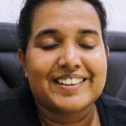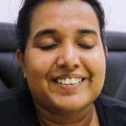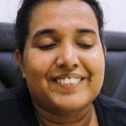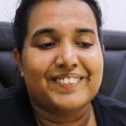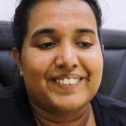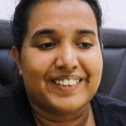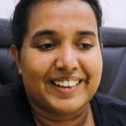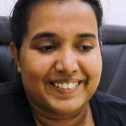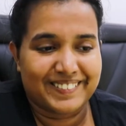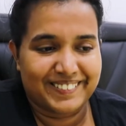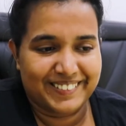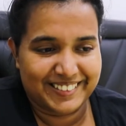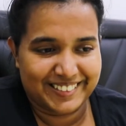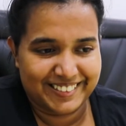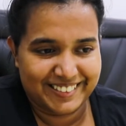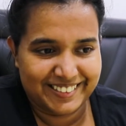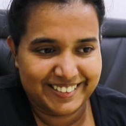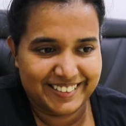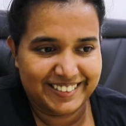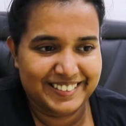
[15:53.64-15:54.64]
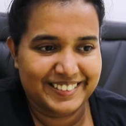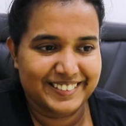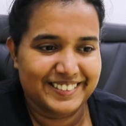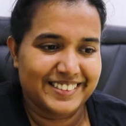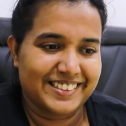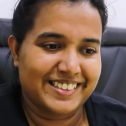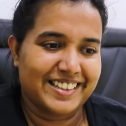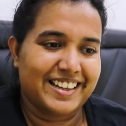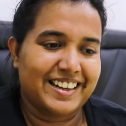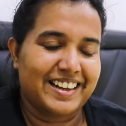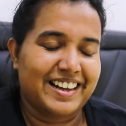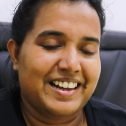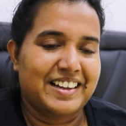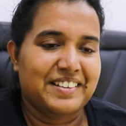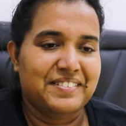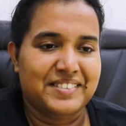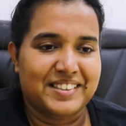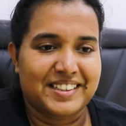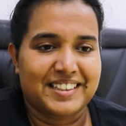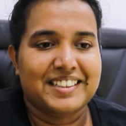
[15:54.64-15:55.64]
What I wanted to tell you is that
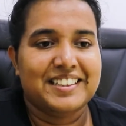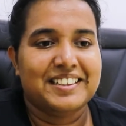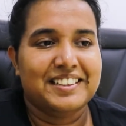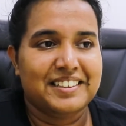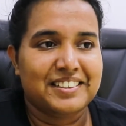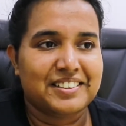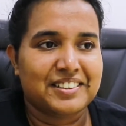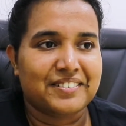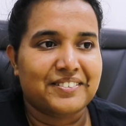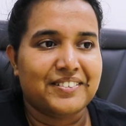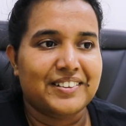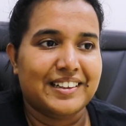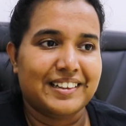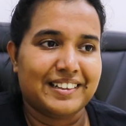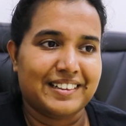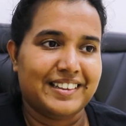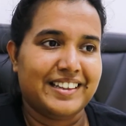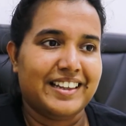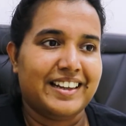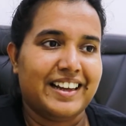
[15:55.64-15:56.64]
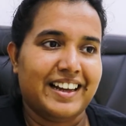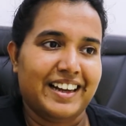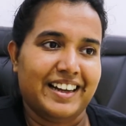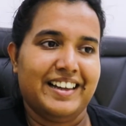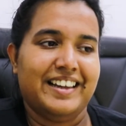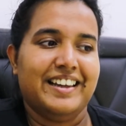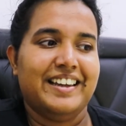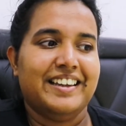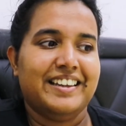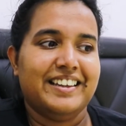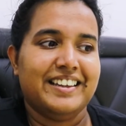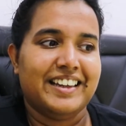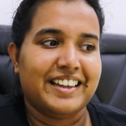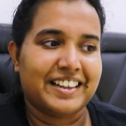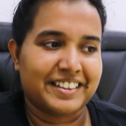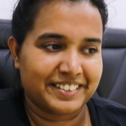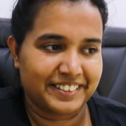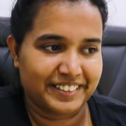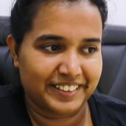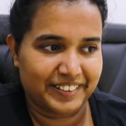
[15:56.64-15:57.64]
I'm such an introvert that I
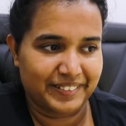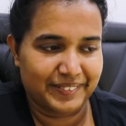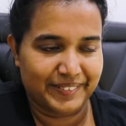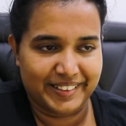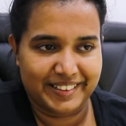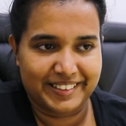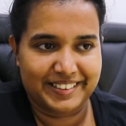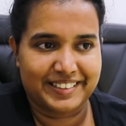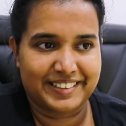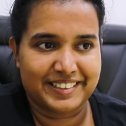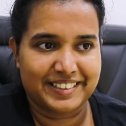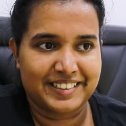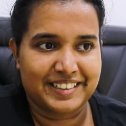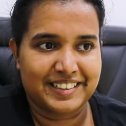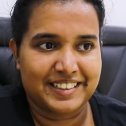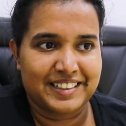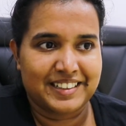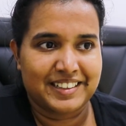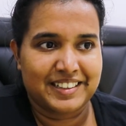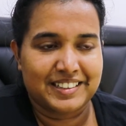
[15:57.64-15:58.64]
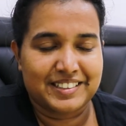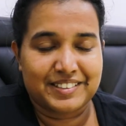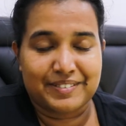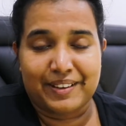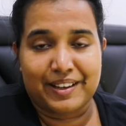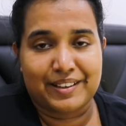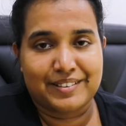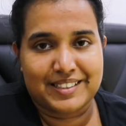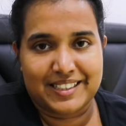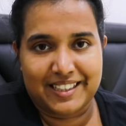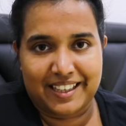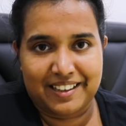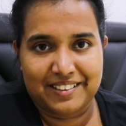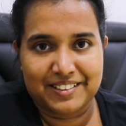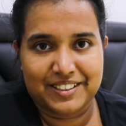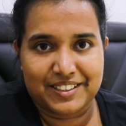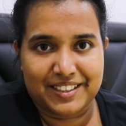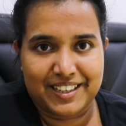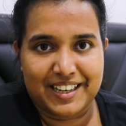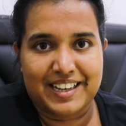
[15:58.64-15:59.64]
actually went, so while I was taking out
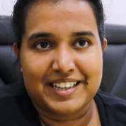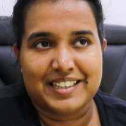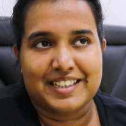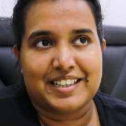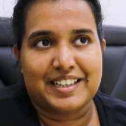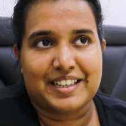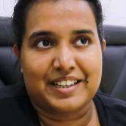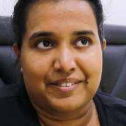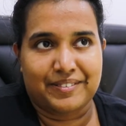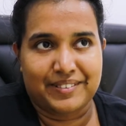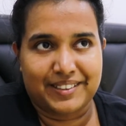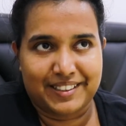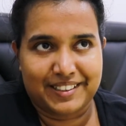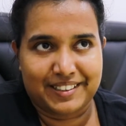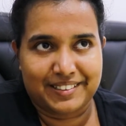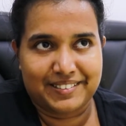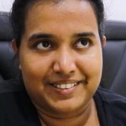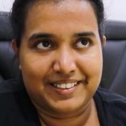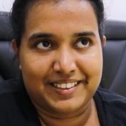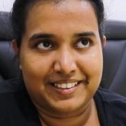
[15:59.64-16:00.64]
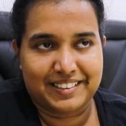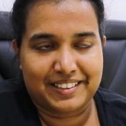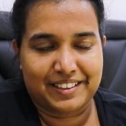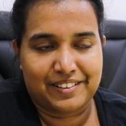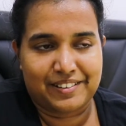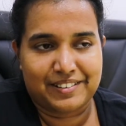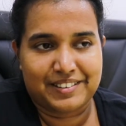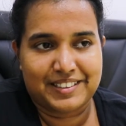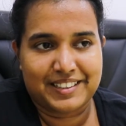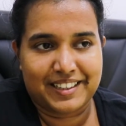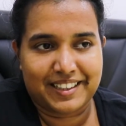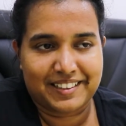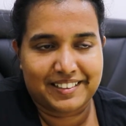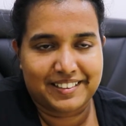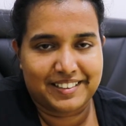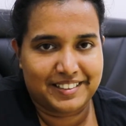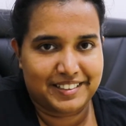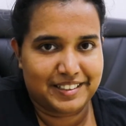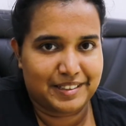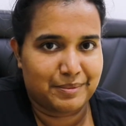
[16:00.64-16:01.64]
the trash, I went downstairs and checked
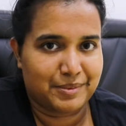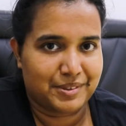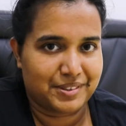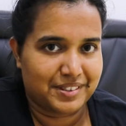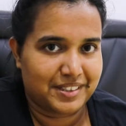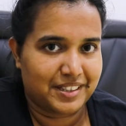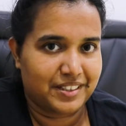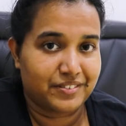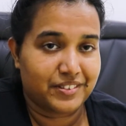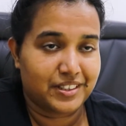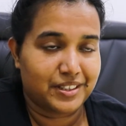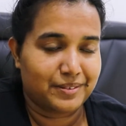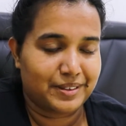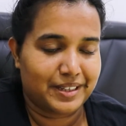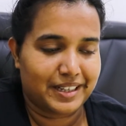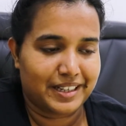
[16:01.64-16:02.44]
the gym to see if there were